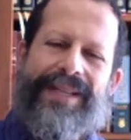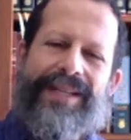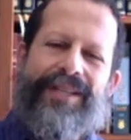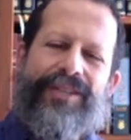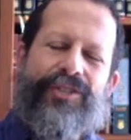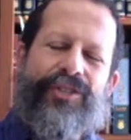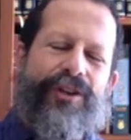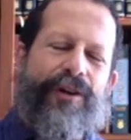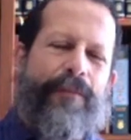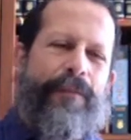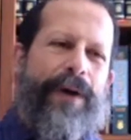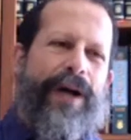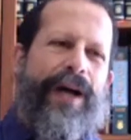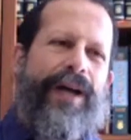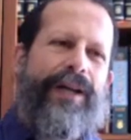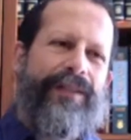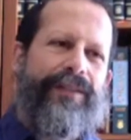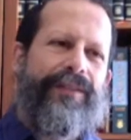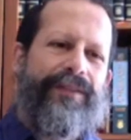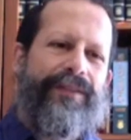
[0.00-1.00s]

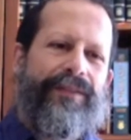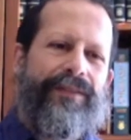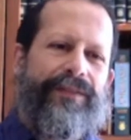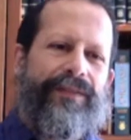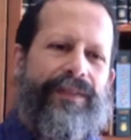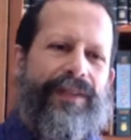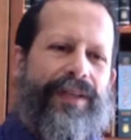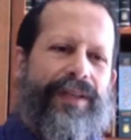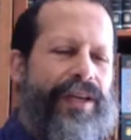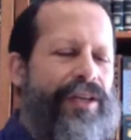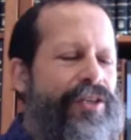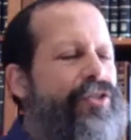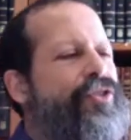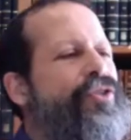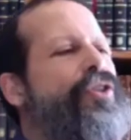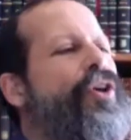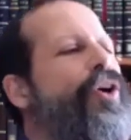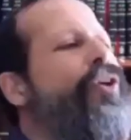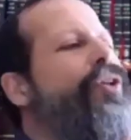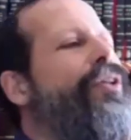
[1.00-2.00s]
Shabbat is
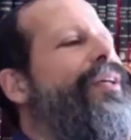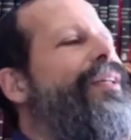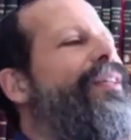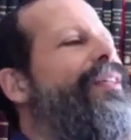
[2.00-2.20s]
not a